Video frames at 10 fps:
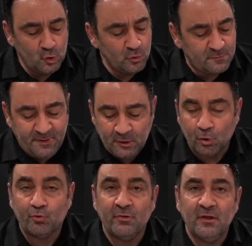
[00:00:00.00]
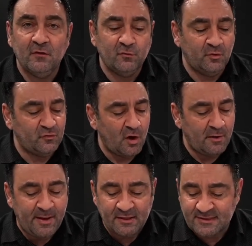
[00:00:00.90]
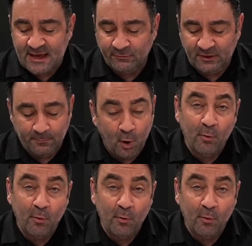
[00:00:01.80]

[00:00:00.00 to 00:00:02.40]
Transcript: Two speaker grills. We'll talk about sound in a